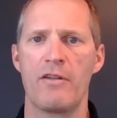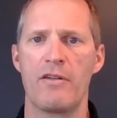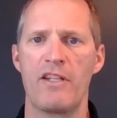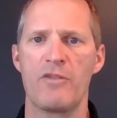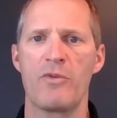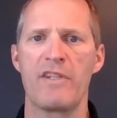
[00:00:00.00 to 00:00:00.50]

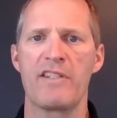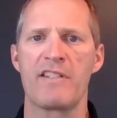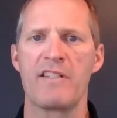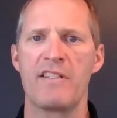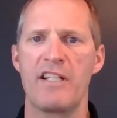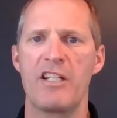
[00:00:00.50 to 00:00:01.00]
These
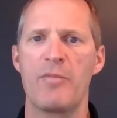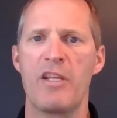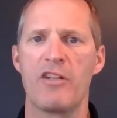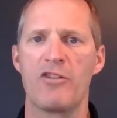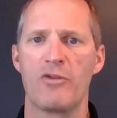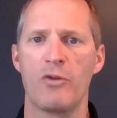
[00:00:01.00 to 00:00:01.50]
risks need to be
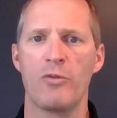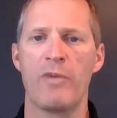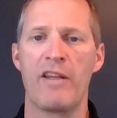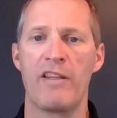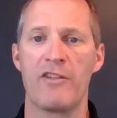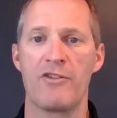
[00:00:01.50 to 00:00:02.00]
controlled by
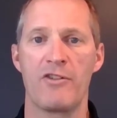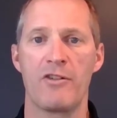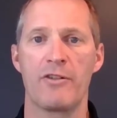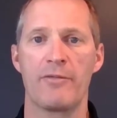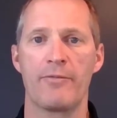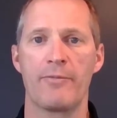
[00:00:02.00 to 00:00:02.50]
the
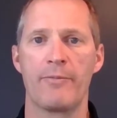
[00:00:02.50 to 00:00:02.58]
insurer.